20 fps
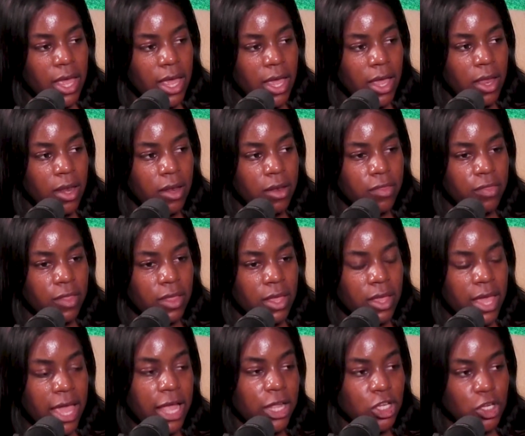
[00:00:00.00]
in
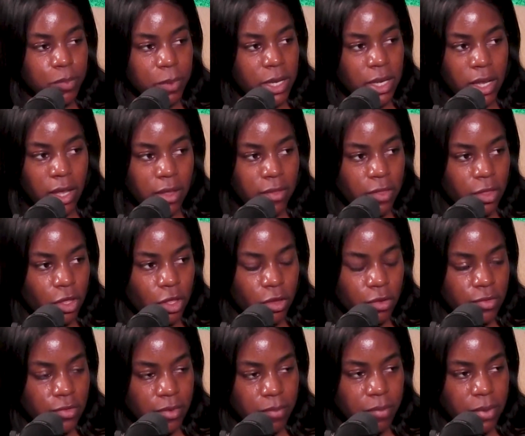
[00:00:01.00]
the HPD, in the
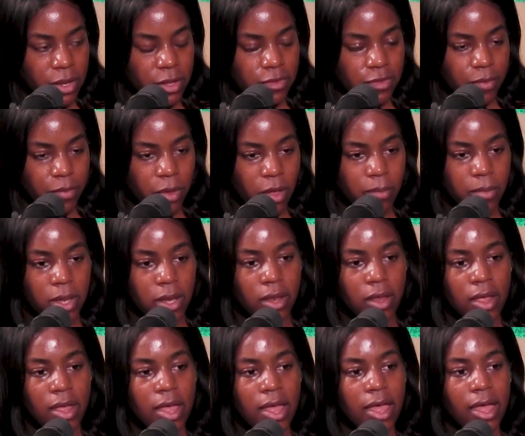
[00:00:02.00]
Houston Police Department.